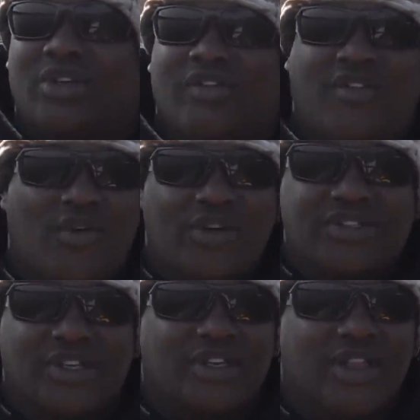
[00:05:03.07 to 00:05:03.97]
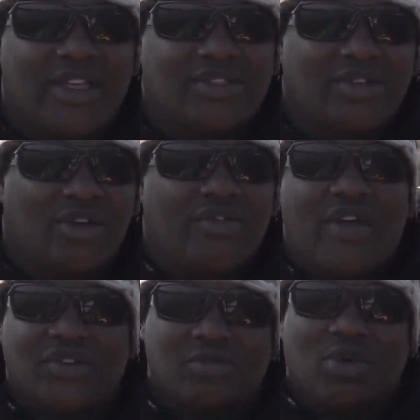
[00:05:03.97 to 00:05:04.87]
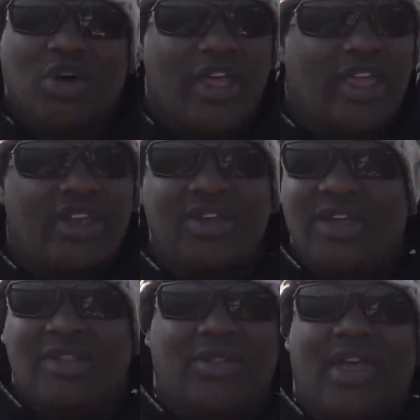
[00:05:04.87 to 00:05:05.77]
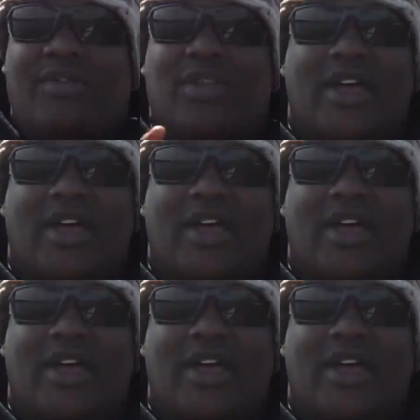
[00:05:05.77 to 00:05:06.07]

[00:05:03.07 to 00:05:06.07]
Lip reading: looking for in a sunglass. You know, if you have a small head, they have